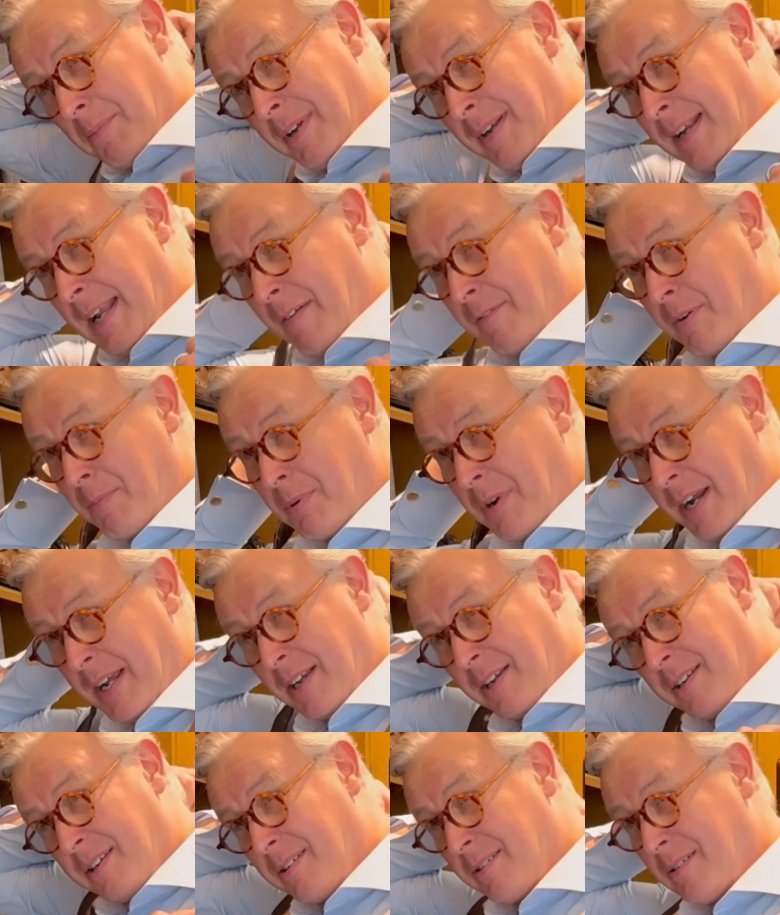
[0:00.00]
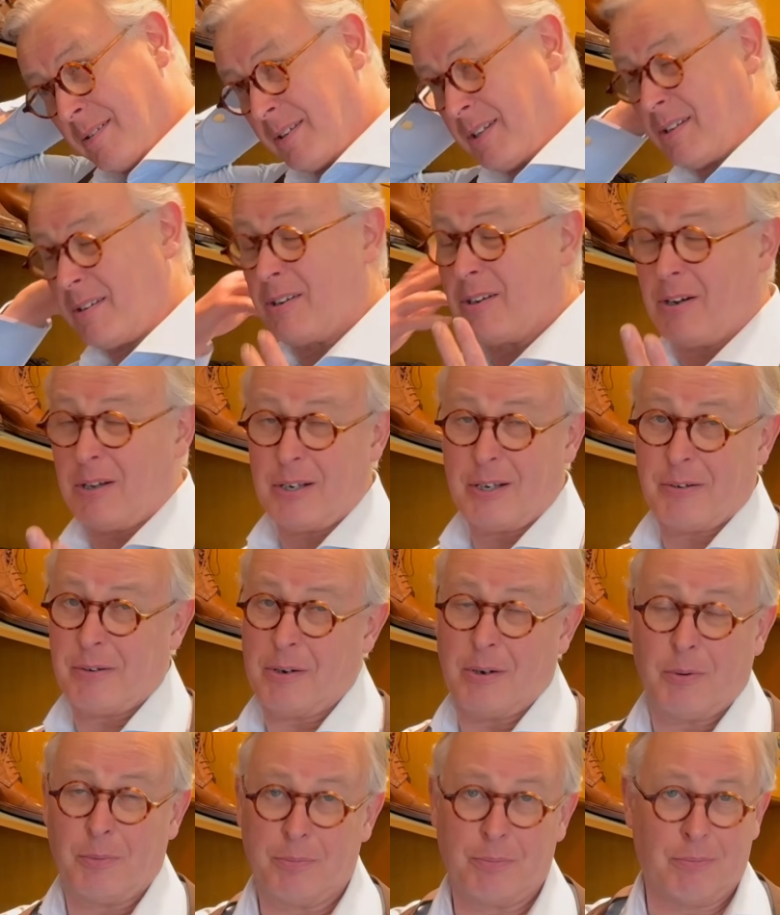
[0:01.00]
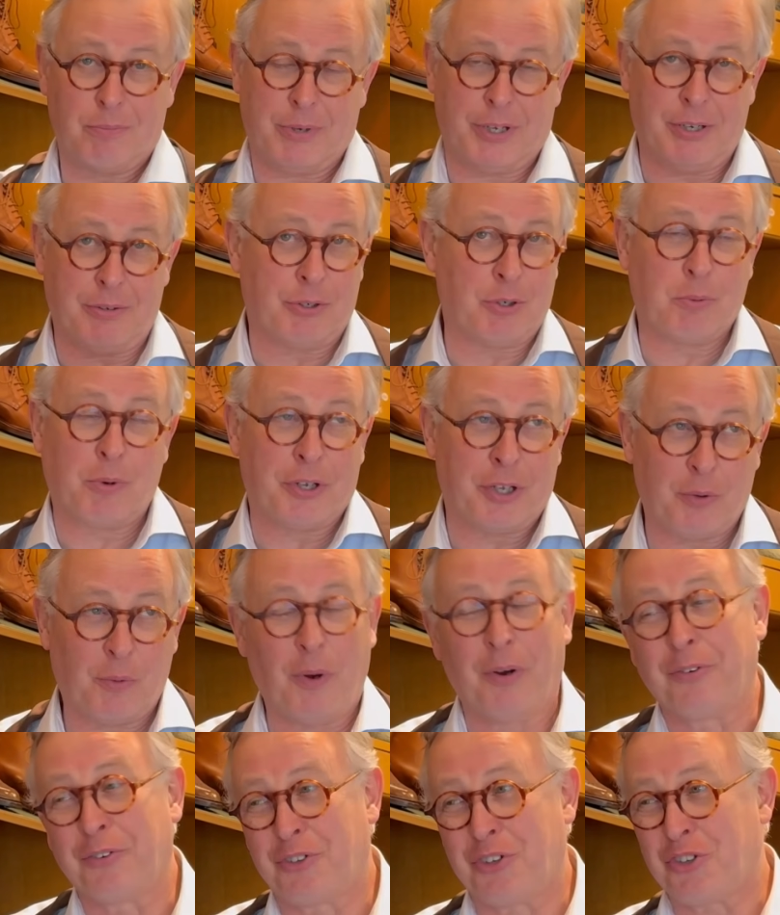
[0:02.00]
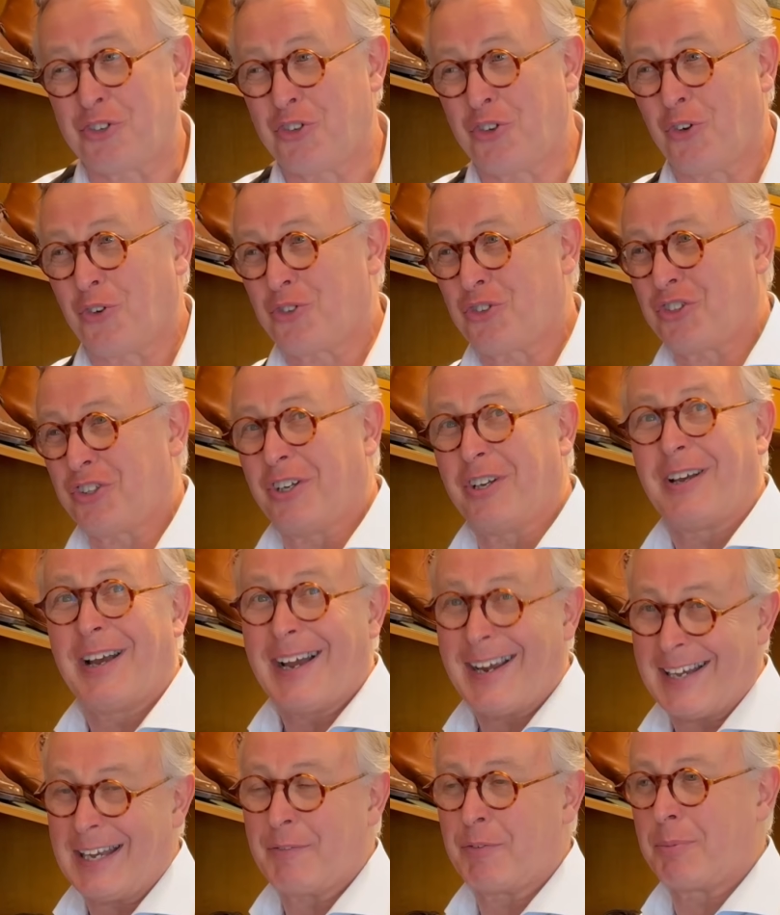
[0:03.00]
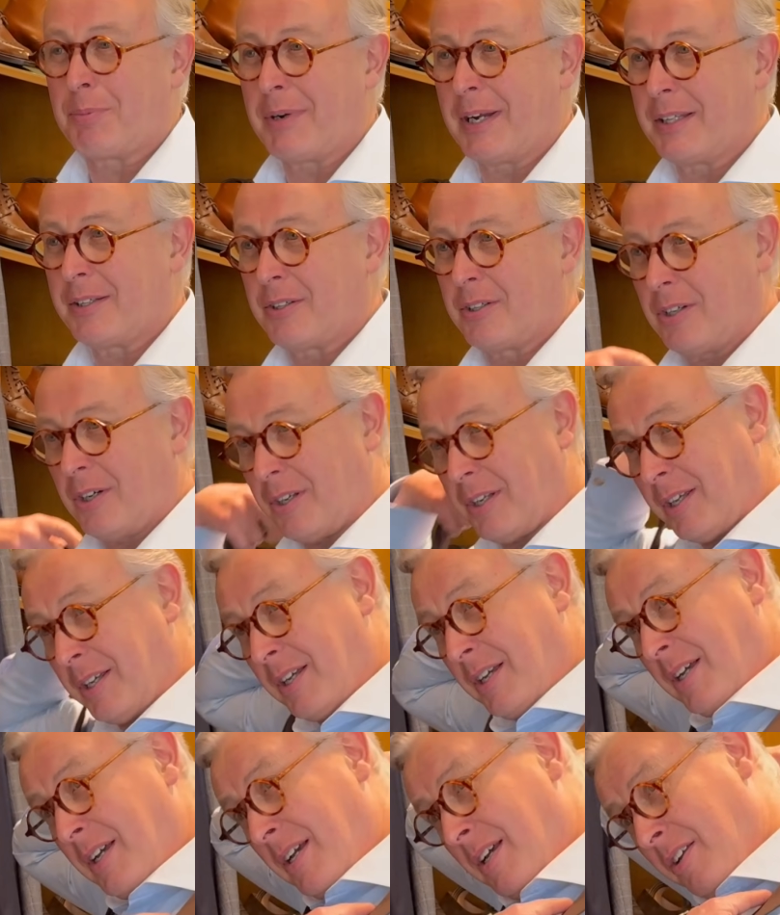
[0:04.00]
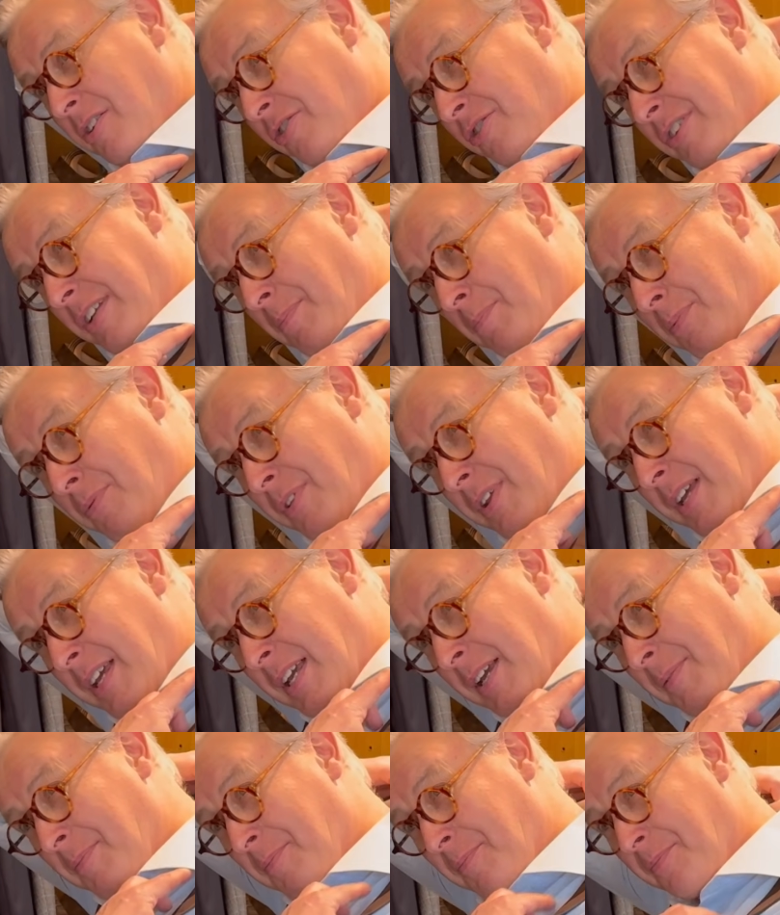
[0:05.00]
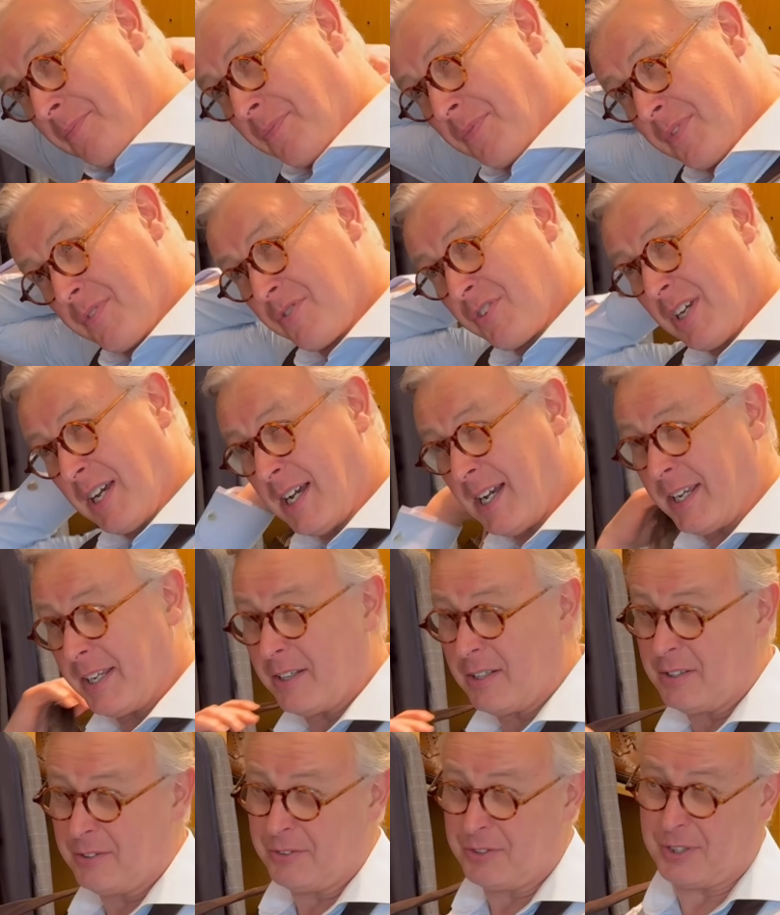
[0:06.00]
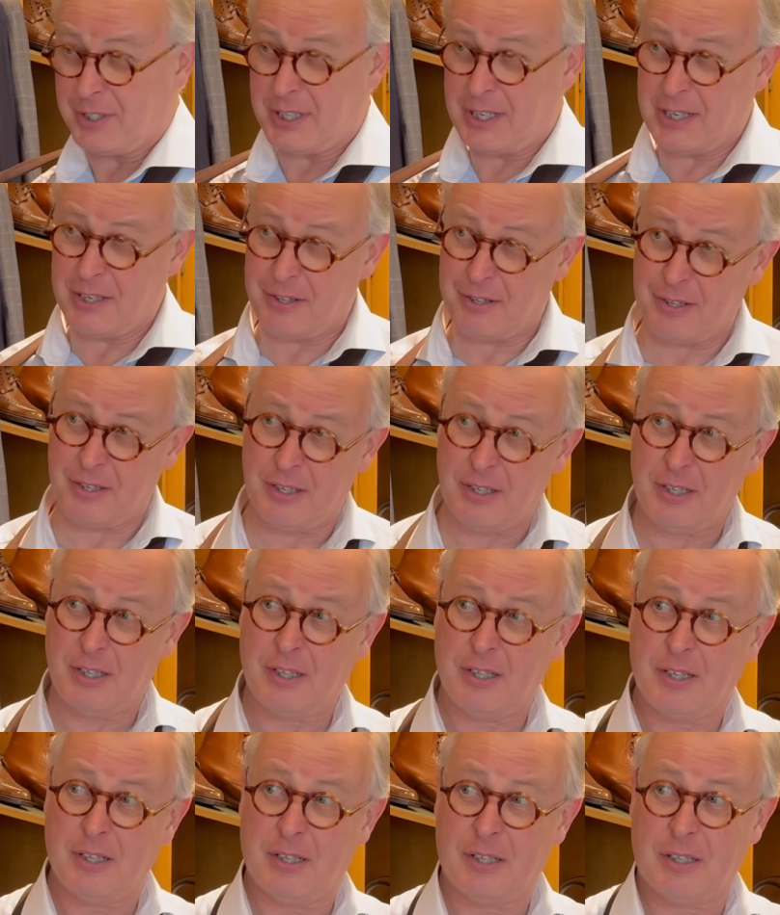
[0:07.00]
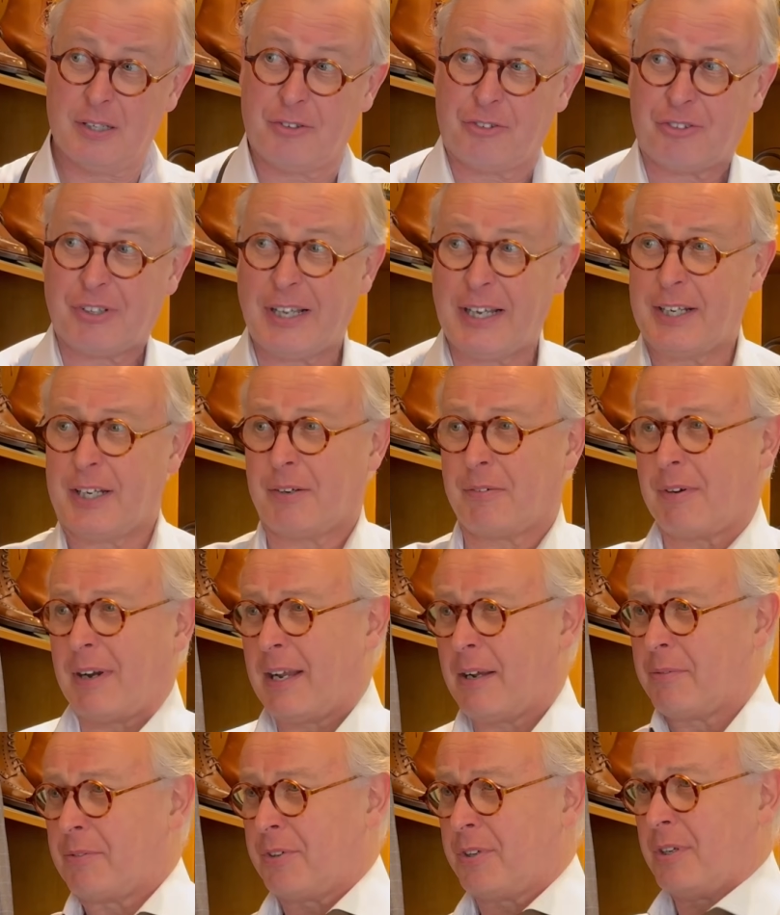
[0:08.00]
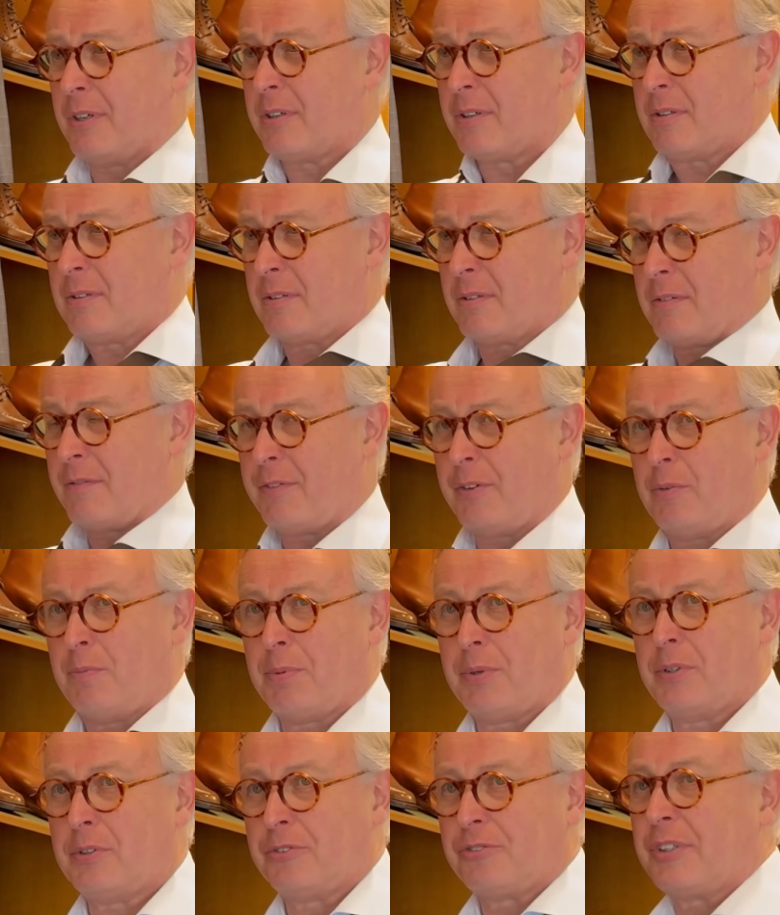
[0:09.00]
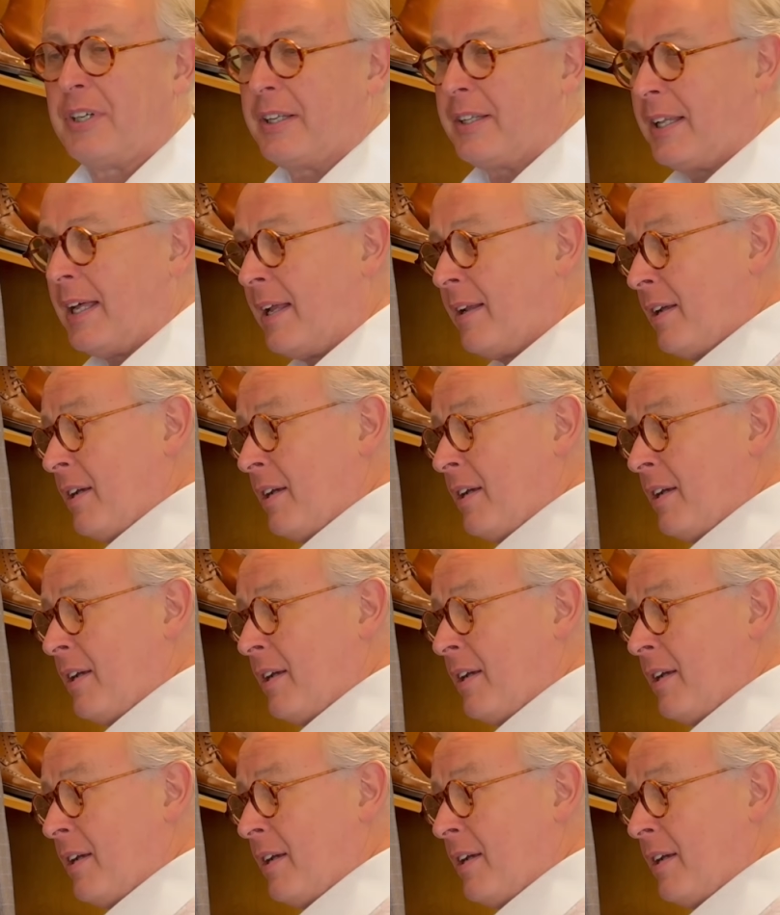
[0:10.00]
never break your collar, or you can do what you want, it's your shirt. I never break the collar. Slip the tie underneath, slide it round, a few pulls like that.